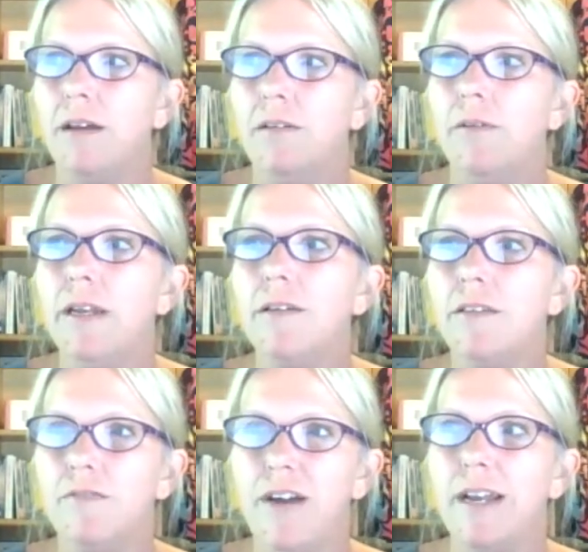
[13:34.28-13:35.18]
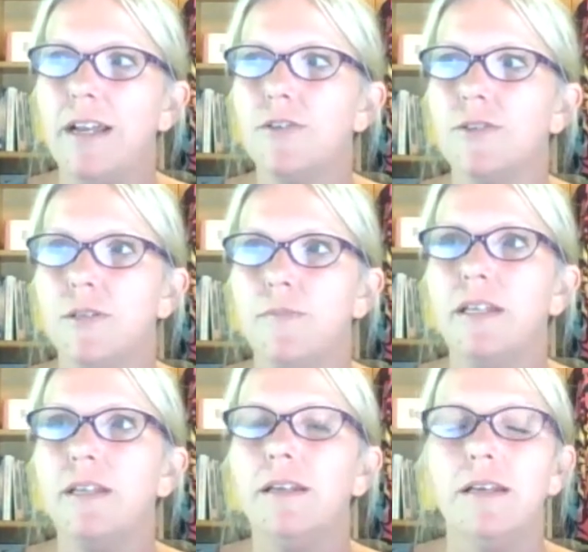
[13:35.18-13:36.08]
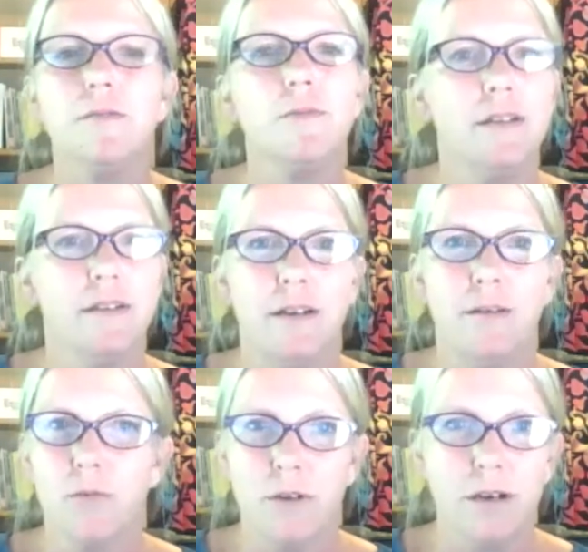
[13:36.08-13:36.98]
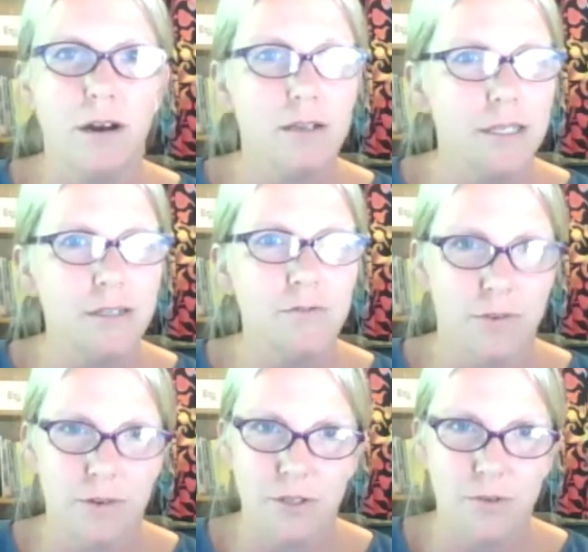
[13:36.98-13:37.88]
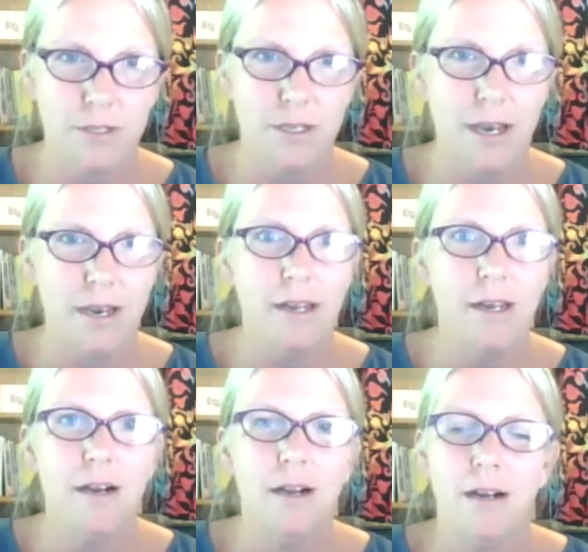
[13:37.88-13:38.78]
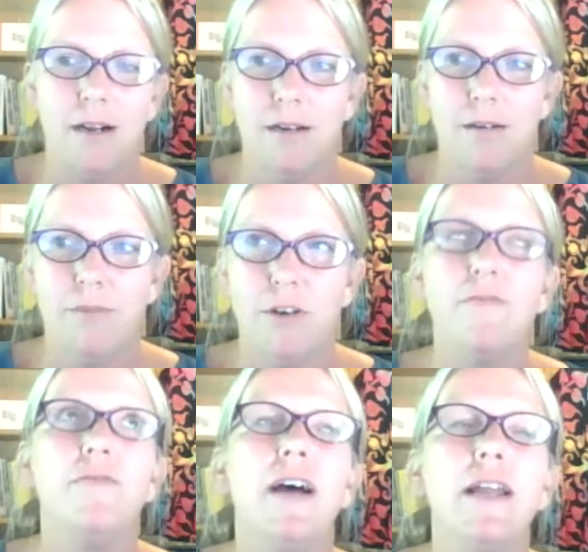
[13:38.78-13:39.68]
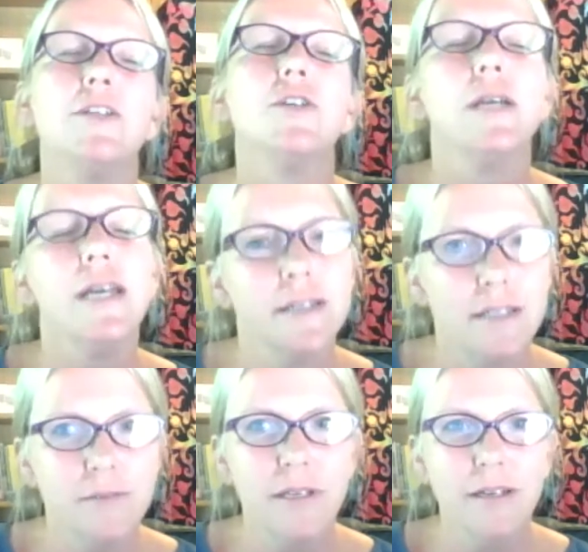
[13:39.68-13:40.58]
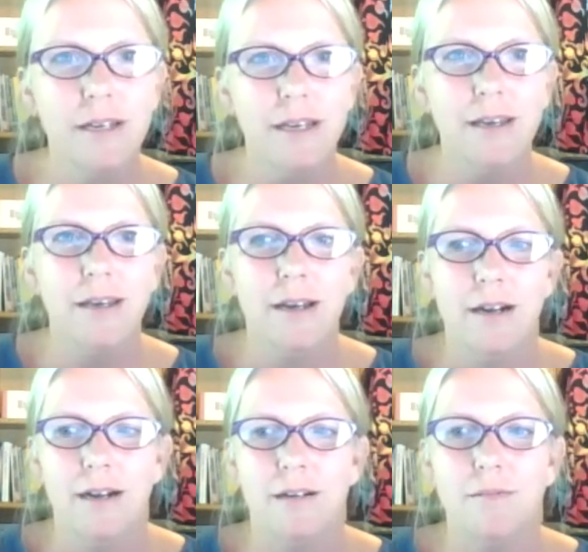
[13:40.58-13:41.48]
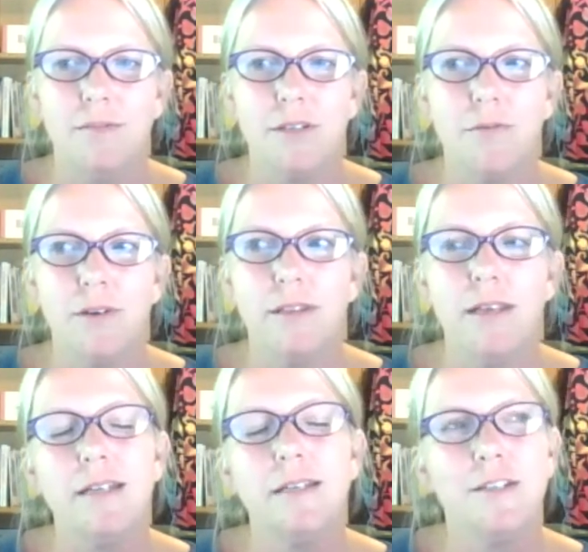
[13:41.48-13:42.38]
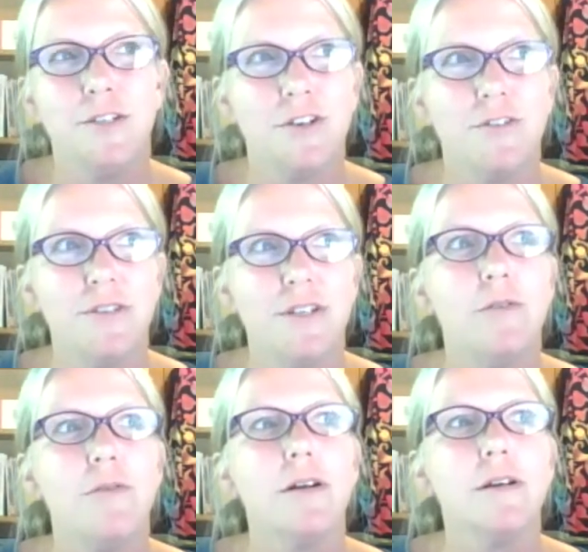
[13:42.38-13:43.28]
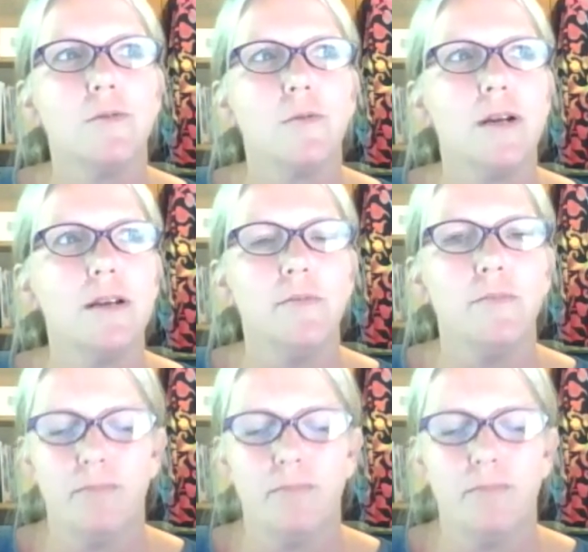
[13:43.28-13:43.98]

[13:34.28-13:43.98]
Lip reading: We know that financial stability is one of the #1 causes for suicide or financial instability. So with the NC Serves networks, we're working to